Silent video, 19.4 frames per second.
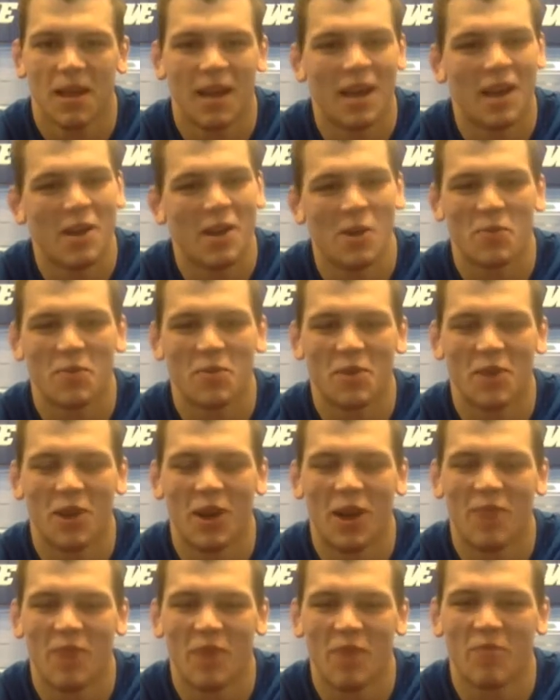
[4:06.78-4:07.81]
I hope
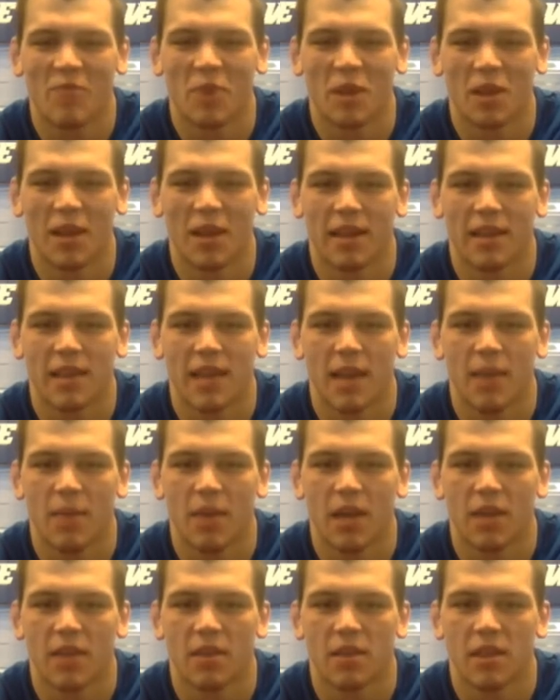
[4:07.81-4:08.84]
so. I put a lot of
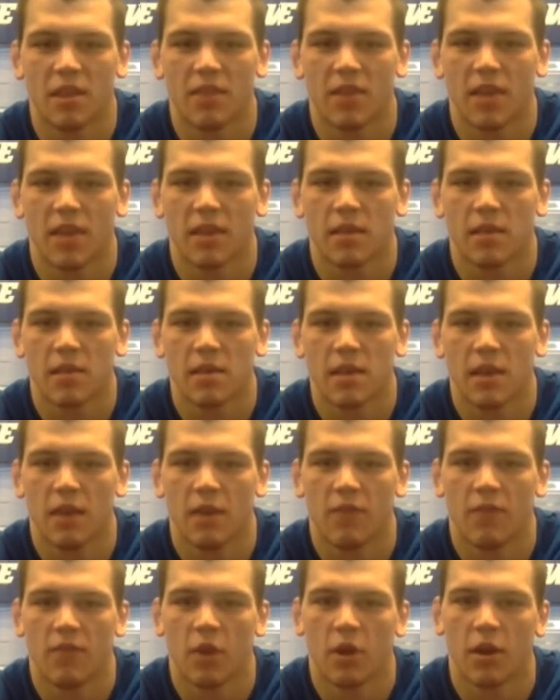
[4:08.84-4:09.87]
time in. I think they've got to see
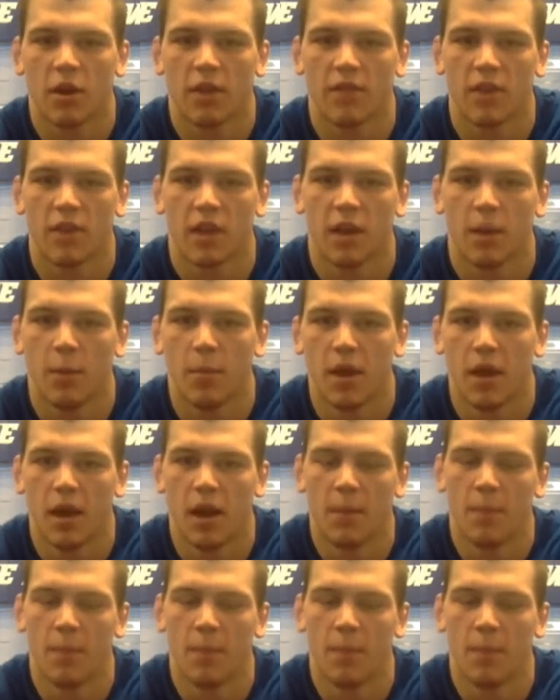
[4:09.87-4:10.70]
how far I've come.